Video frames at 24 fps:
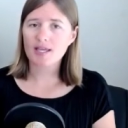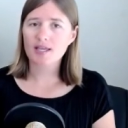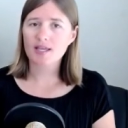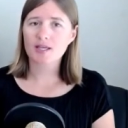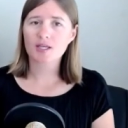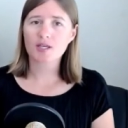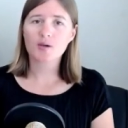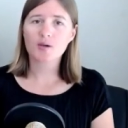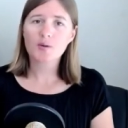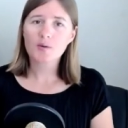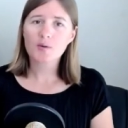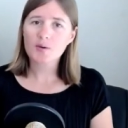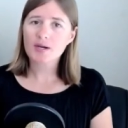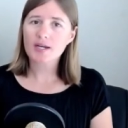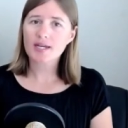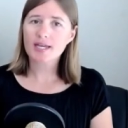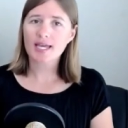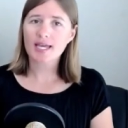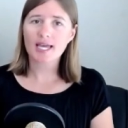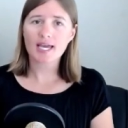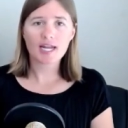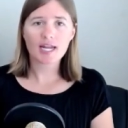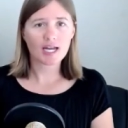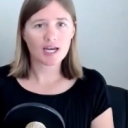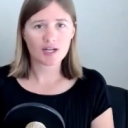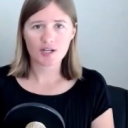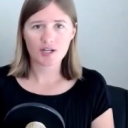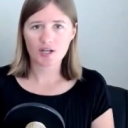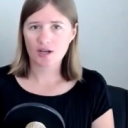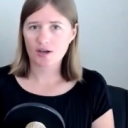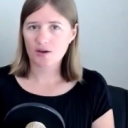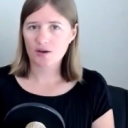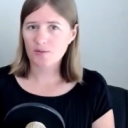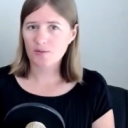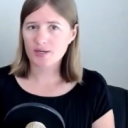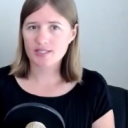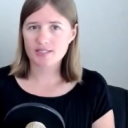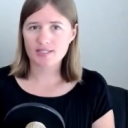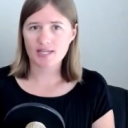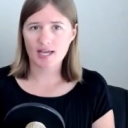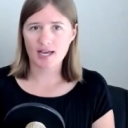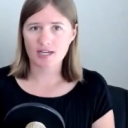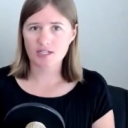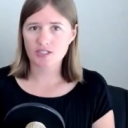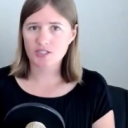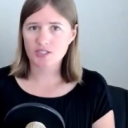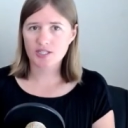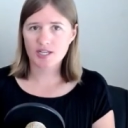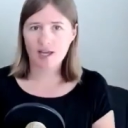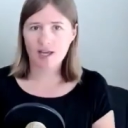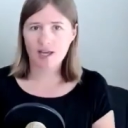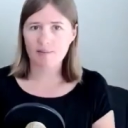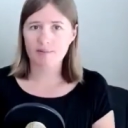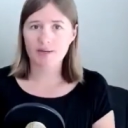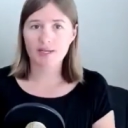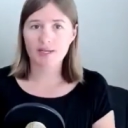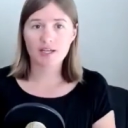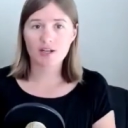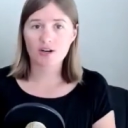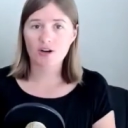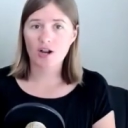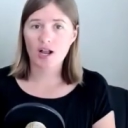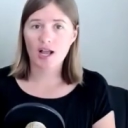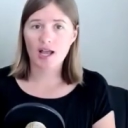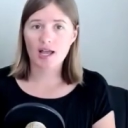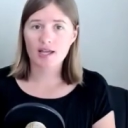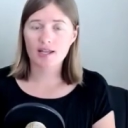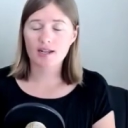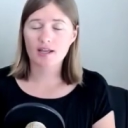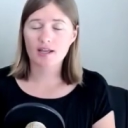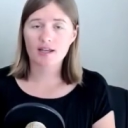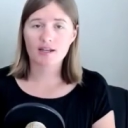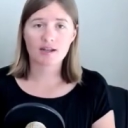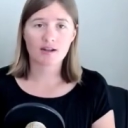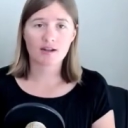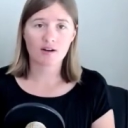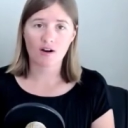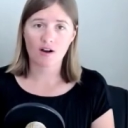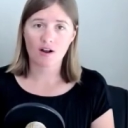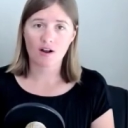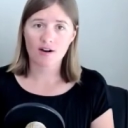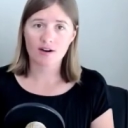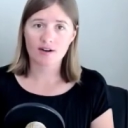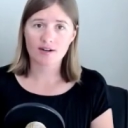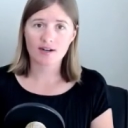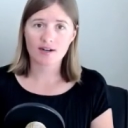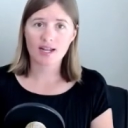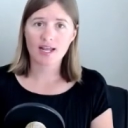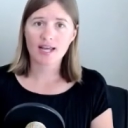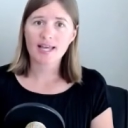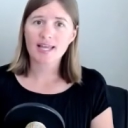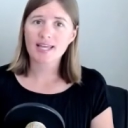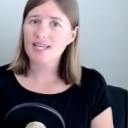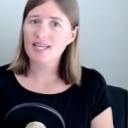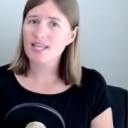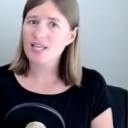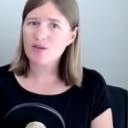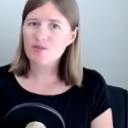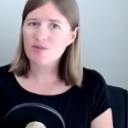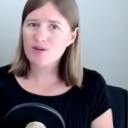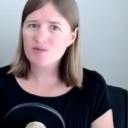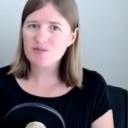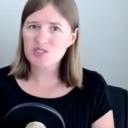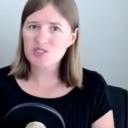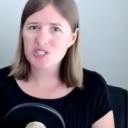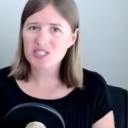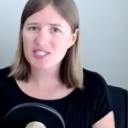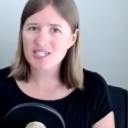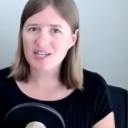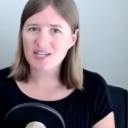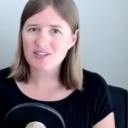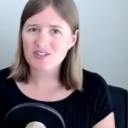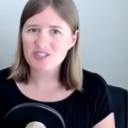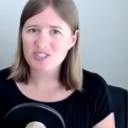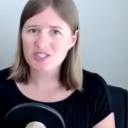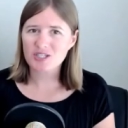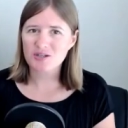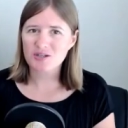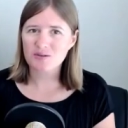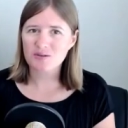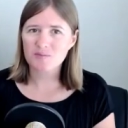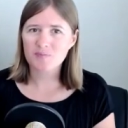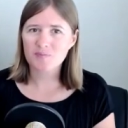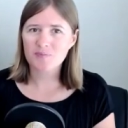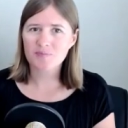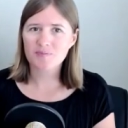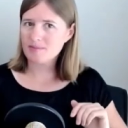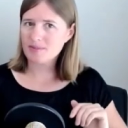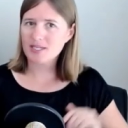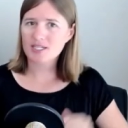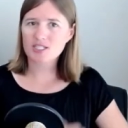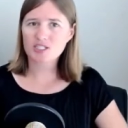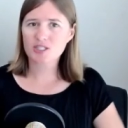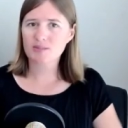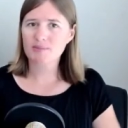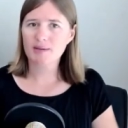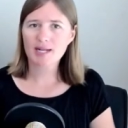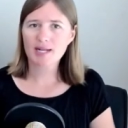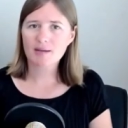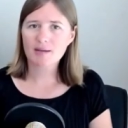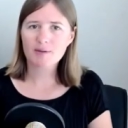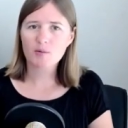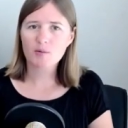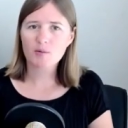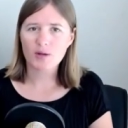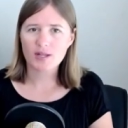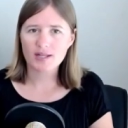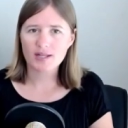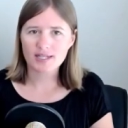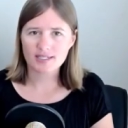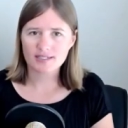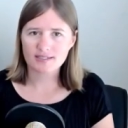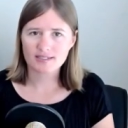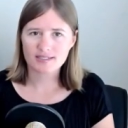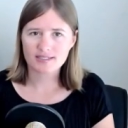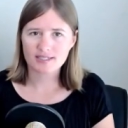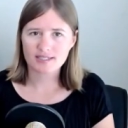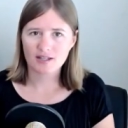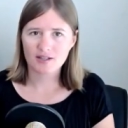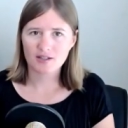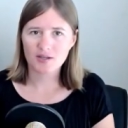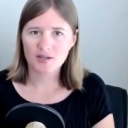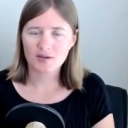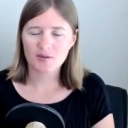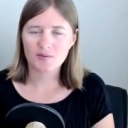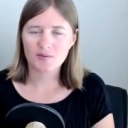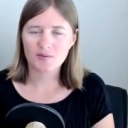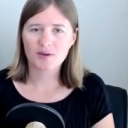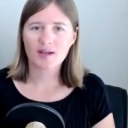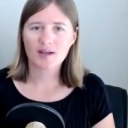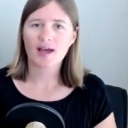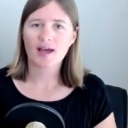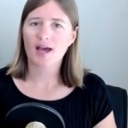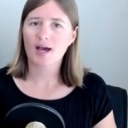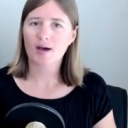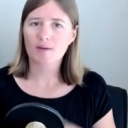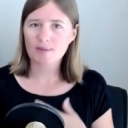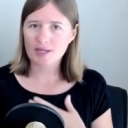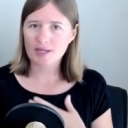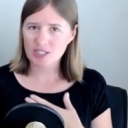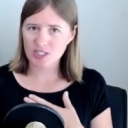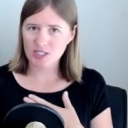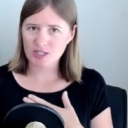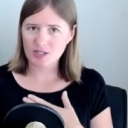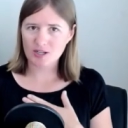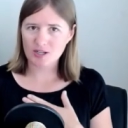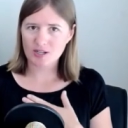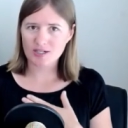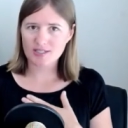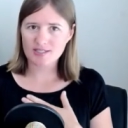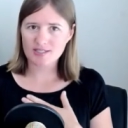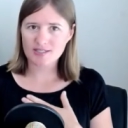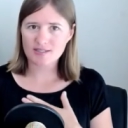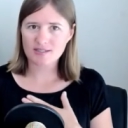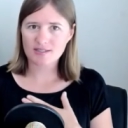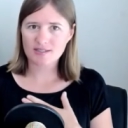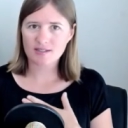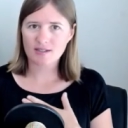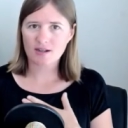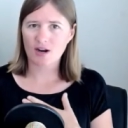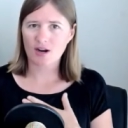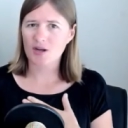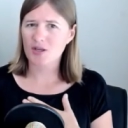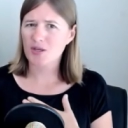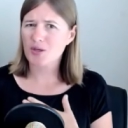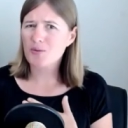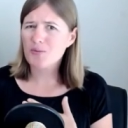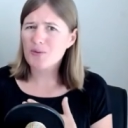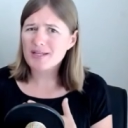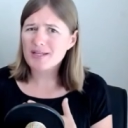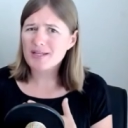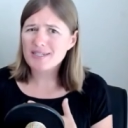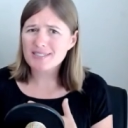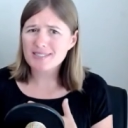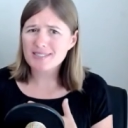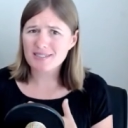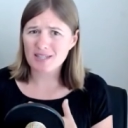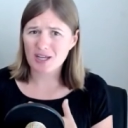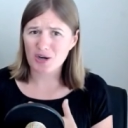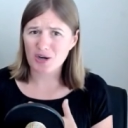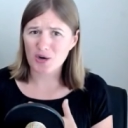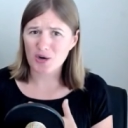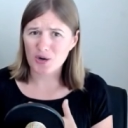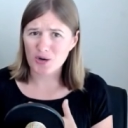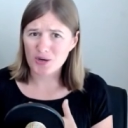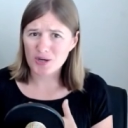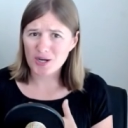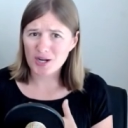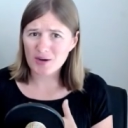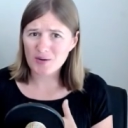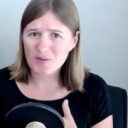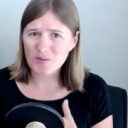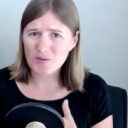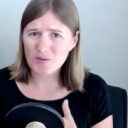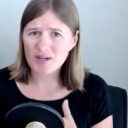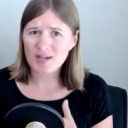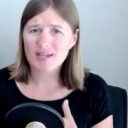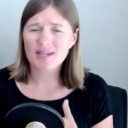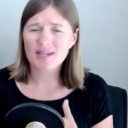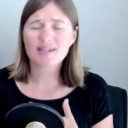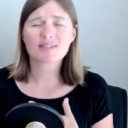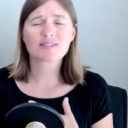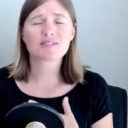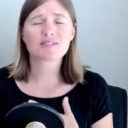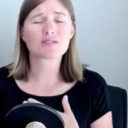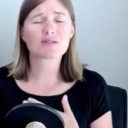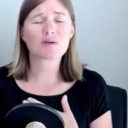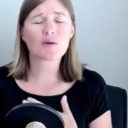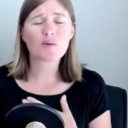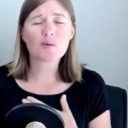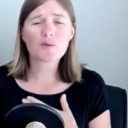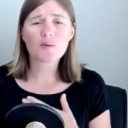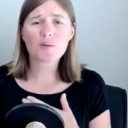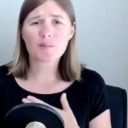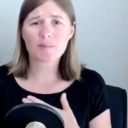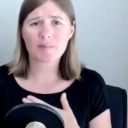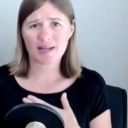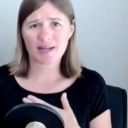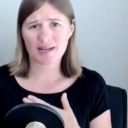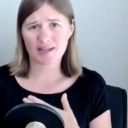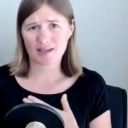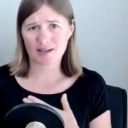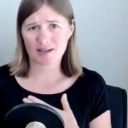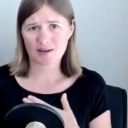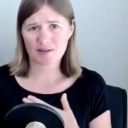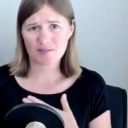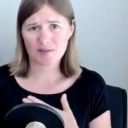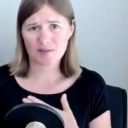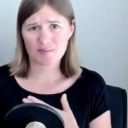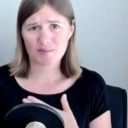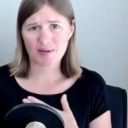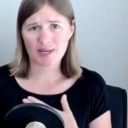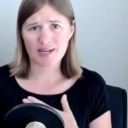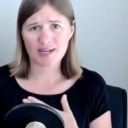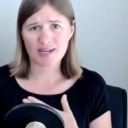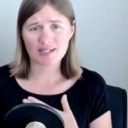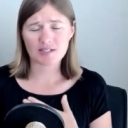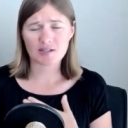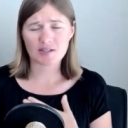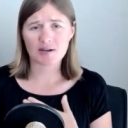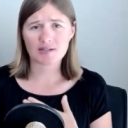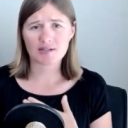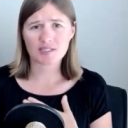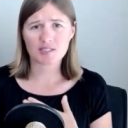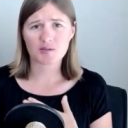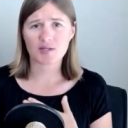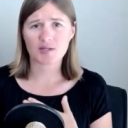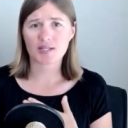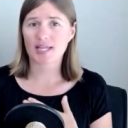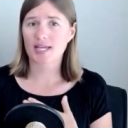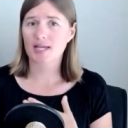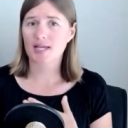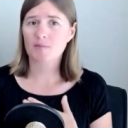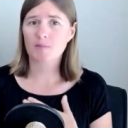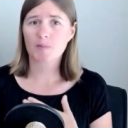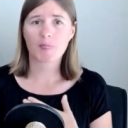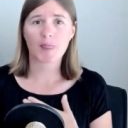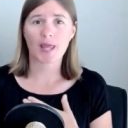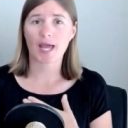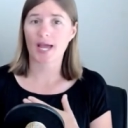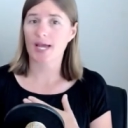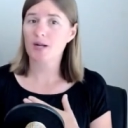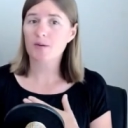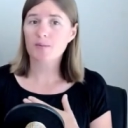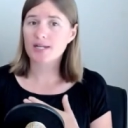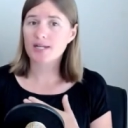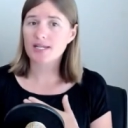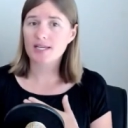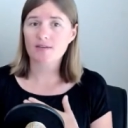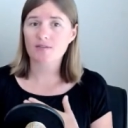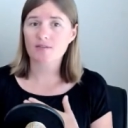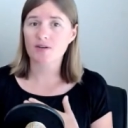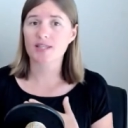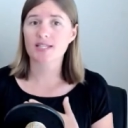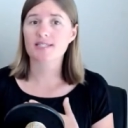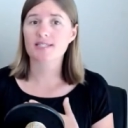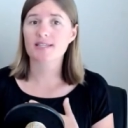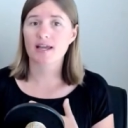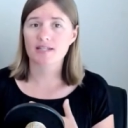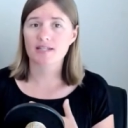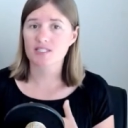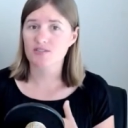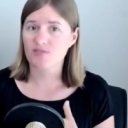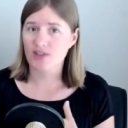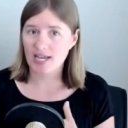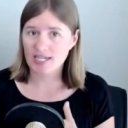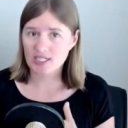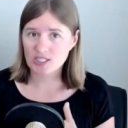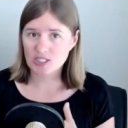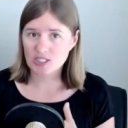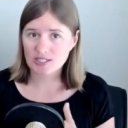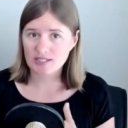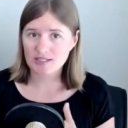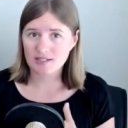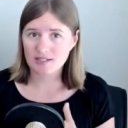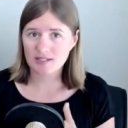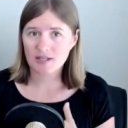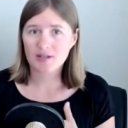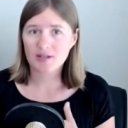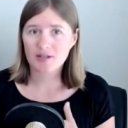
You cannot know what is actually happening in her head and in her heart, even if she tells you, because she may not be willing to tell you how much it hurts. Are you willing to let her know? So many of the men I talk to are like, I don't want to give her the satisfaction